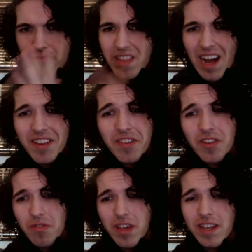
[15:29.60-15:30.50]
I
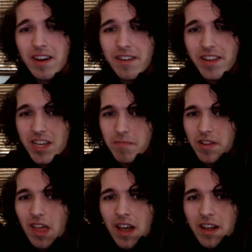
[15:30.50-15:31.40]
still think a team
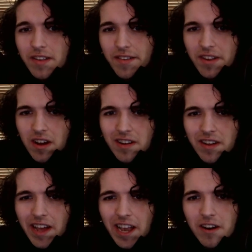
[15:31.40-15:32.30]
with Son,
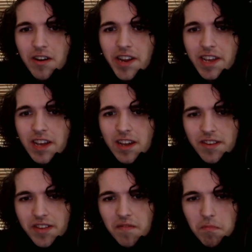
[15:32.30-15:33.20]
Harry,
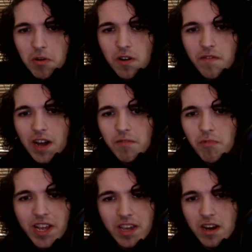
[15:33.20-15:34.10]
Steven Bergwijn,
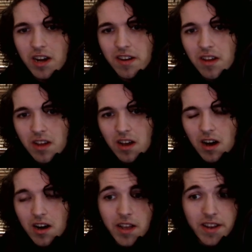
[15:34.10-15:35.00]
Reguilon,
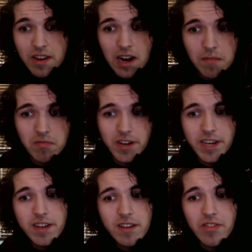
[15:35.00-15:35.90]
and
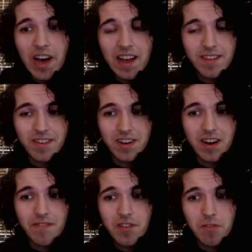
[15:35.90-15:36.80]
Ndombele, that is
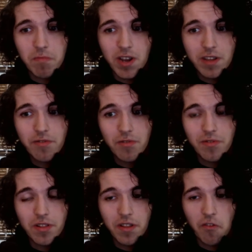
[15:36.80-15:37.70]
enough to break through
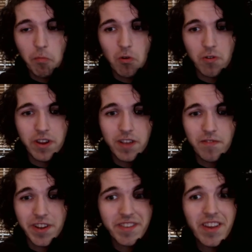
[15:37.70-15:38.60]
the Liverpool
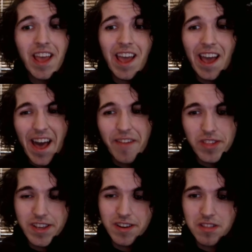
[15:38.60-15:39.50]
defense at
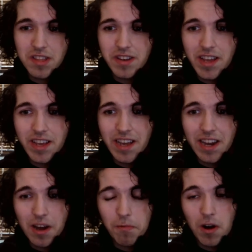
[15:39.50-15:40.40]
the end of the day.
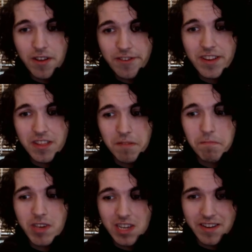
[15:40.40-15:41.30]
And I want to see them
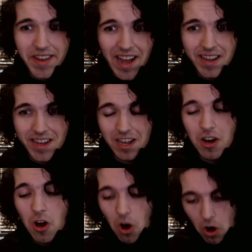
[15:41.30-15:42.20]
being attacking,
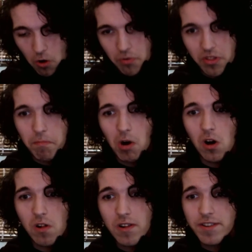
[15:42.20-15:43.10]
hold the
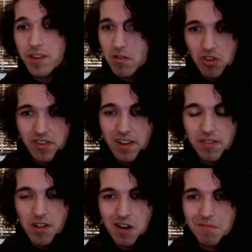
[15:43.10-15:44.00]
ball, don't just
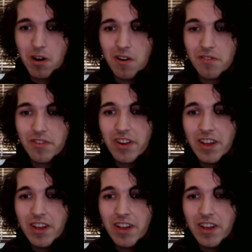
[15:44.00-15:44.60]
hit long balls,